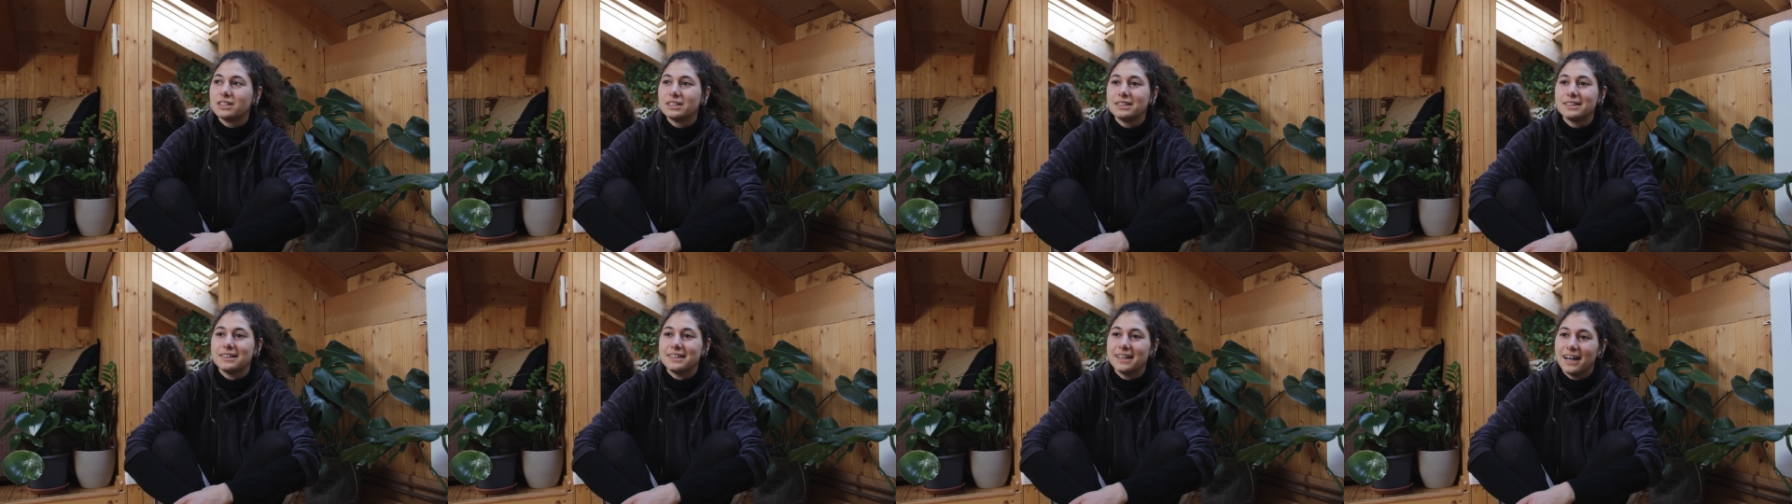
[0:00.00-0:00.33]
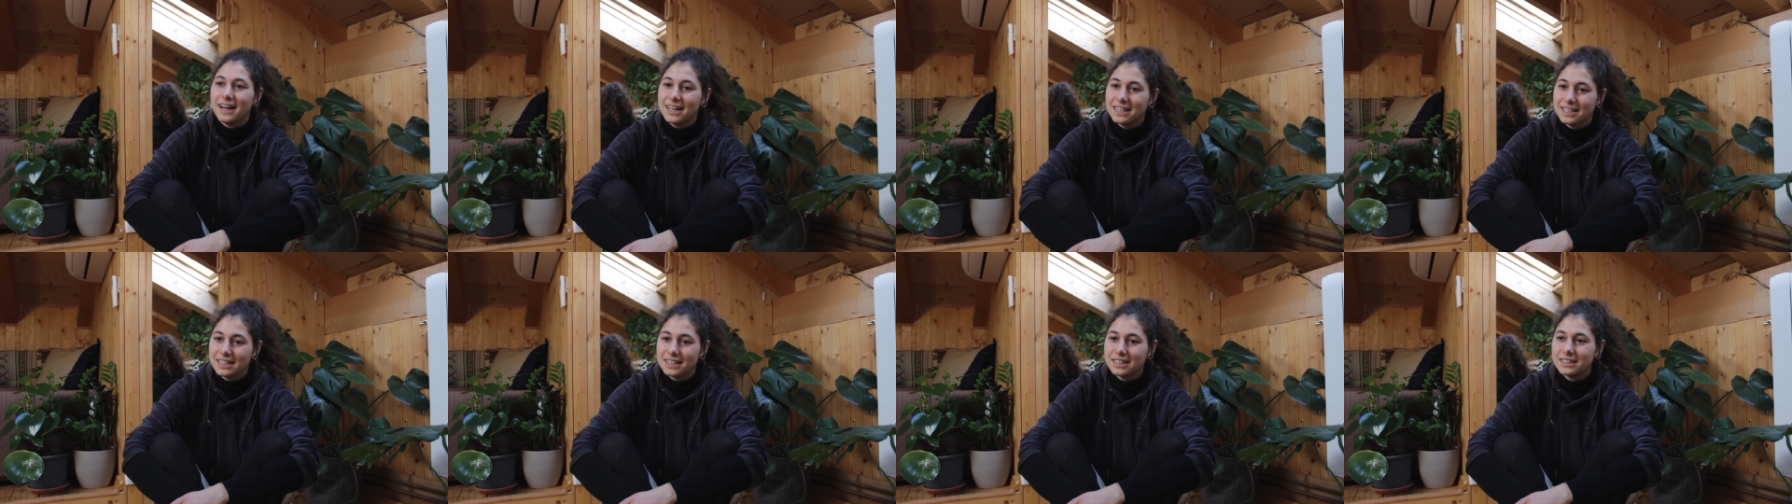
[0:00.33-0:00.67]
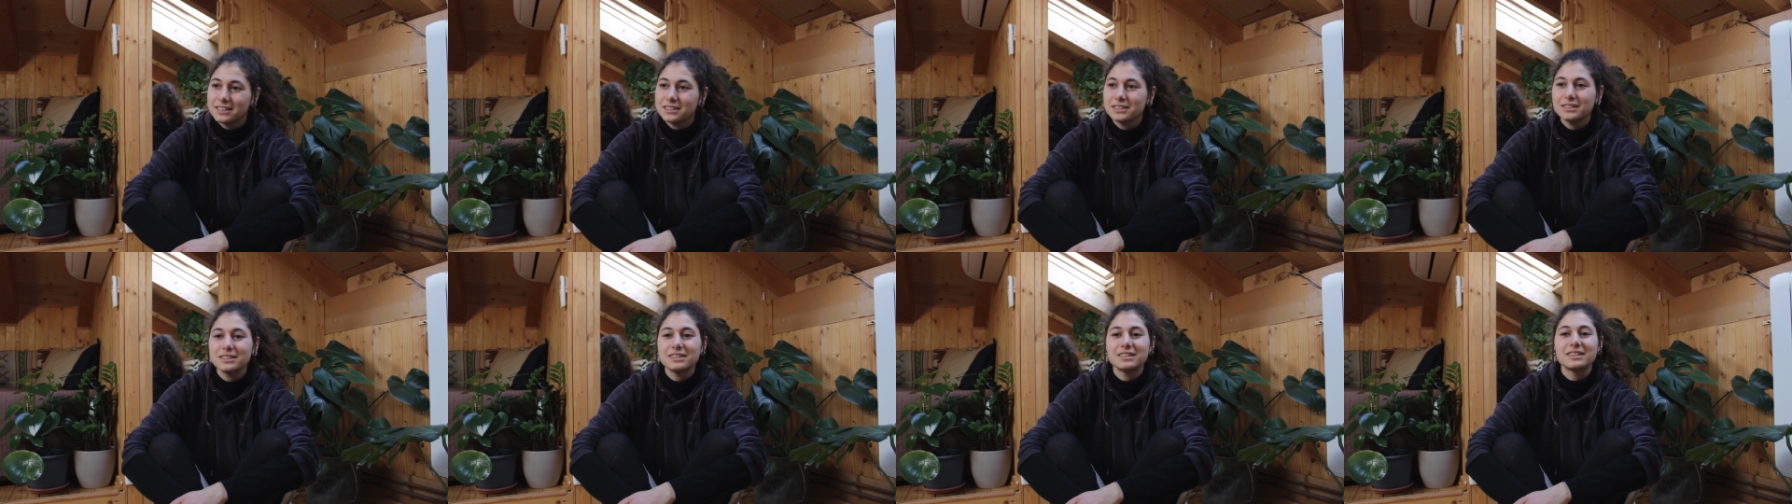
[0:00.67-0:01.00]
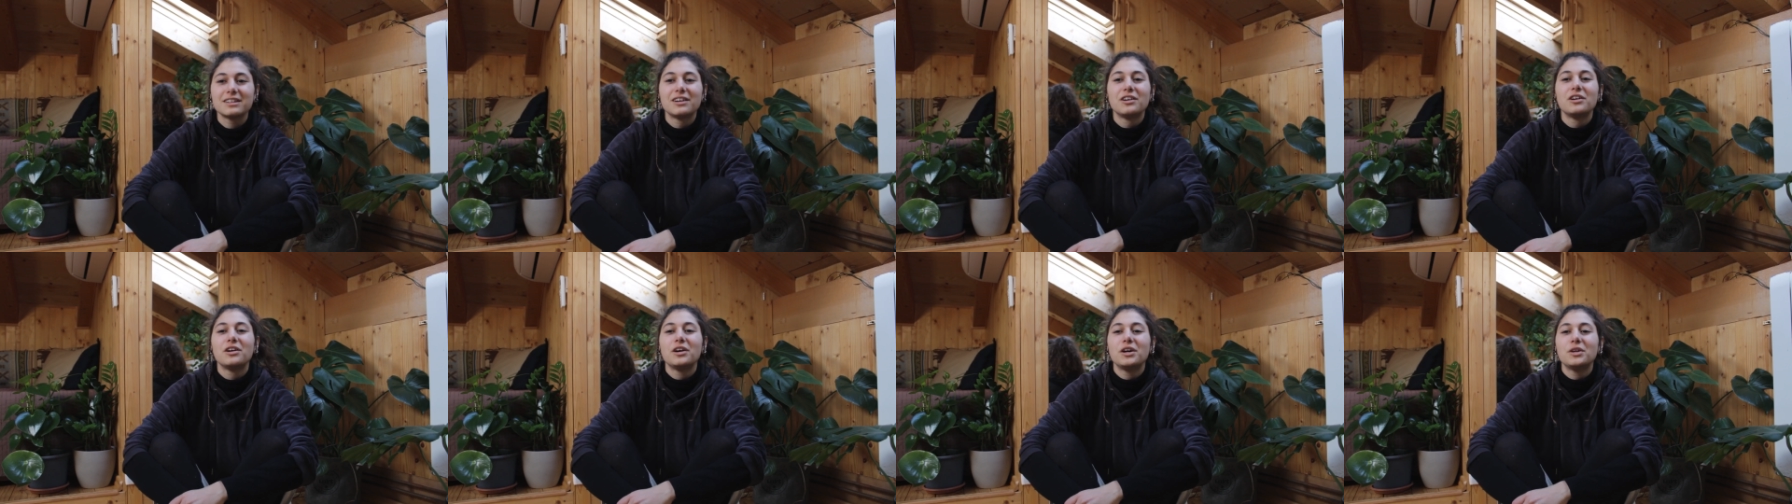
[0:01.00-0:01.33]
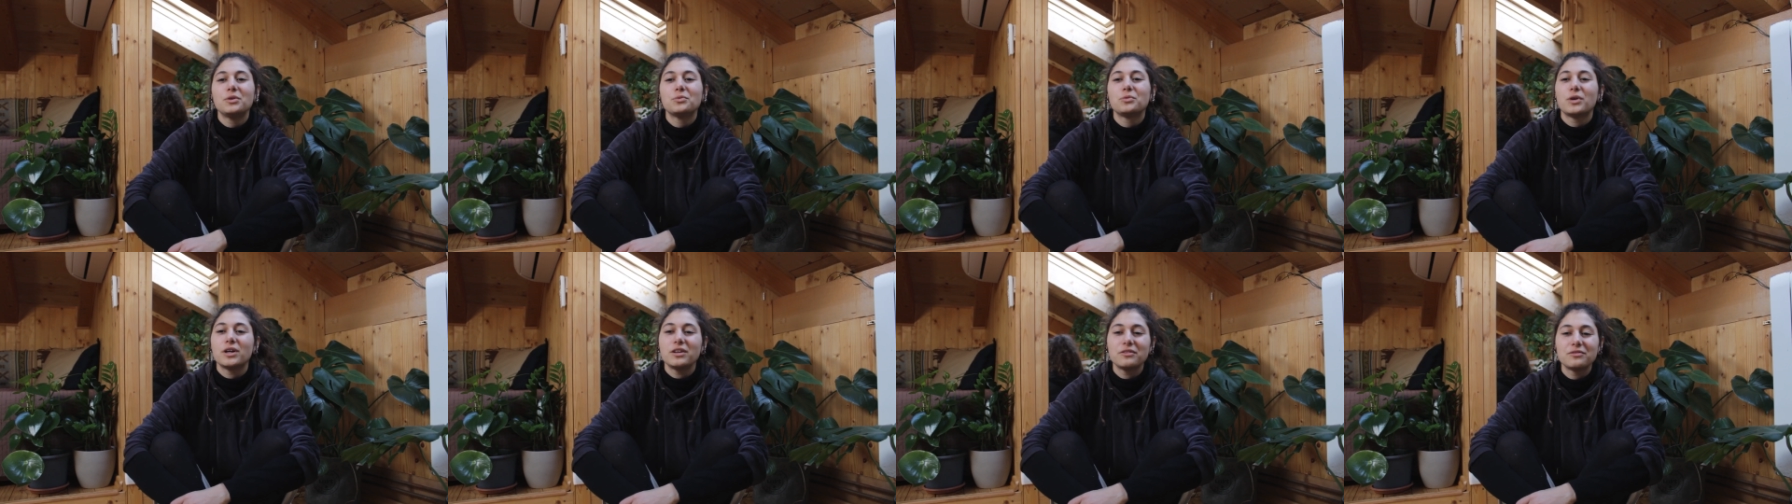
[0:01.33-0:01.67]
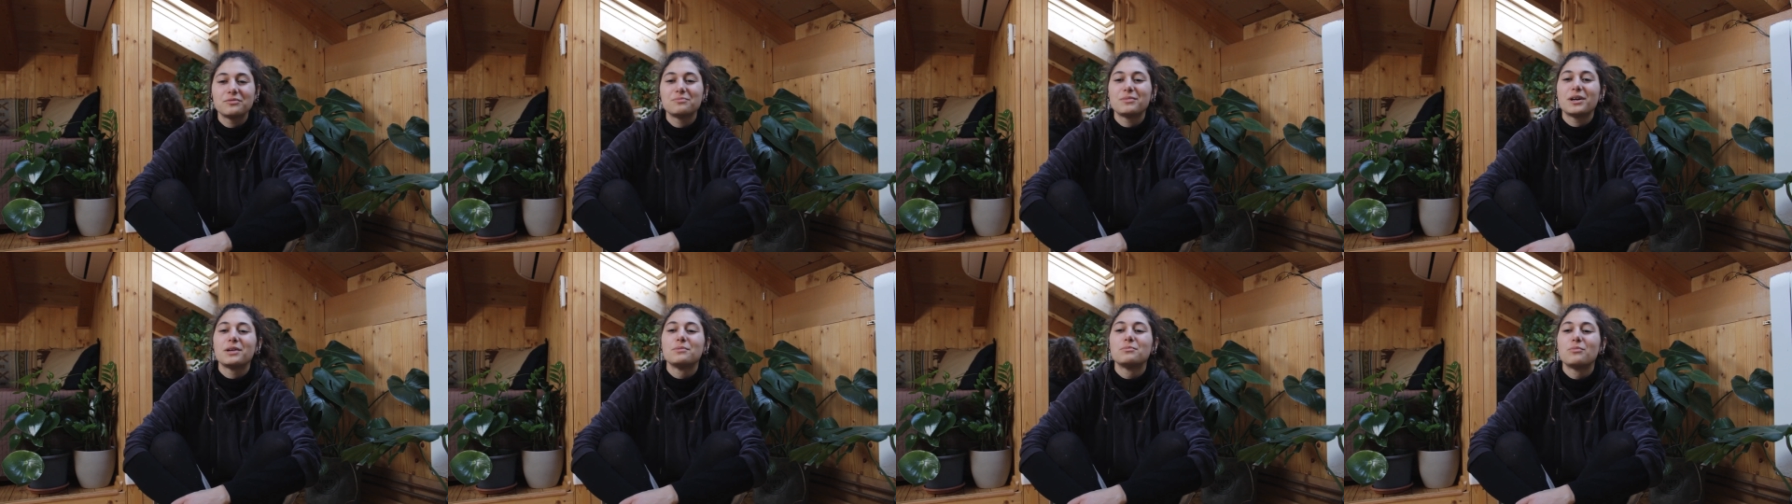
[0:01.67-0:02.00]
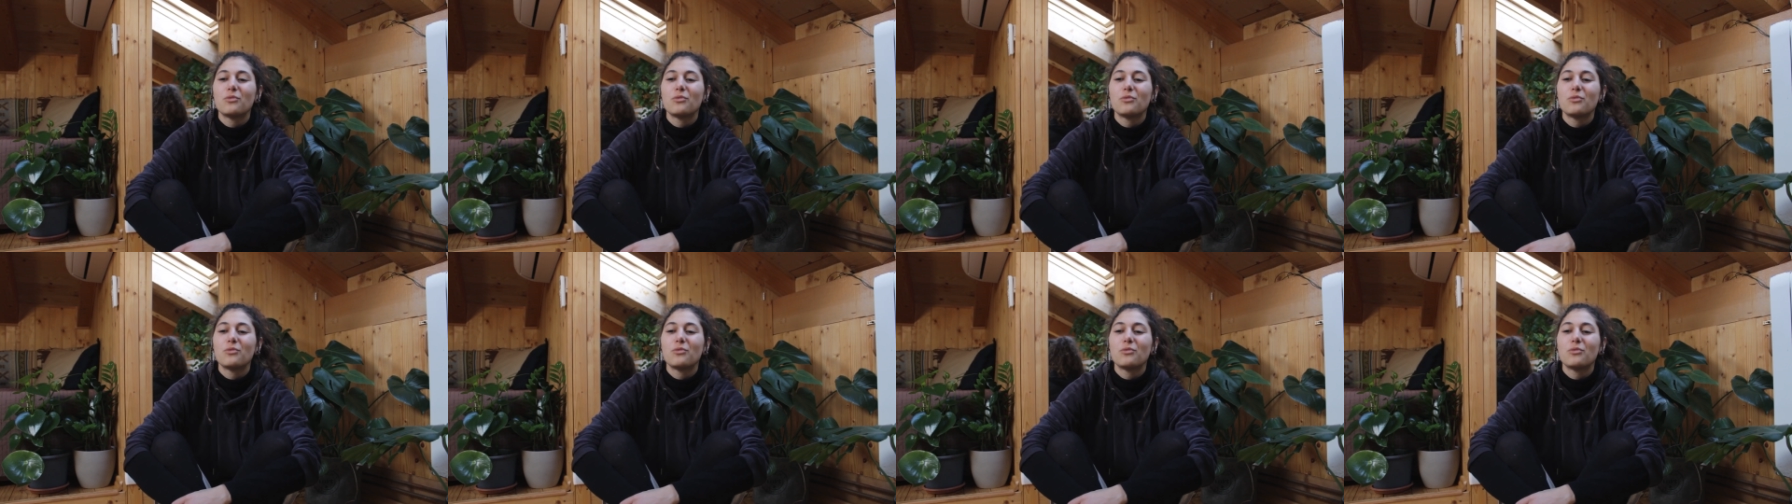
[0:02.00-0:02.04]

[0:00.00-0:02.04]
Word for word: on the island on one of my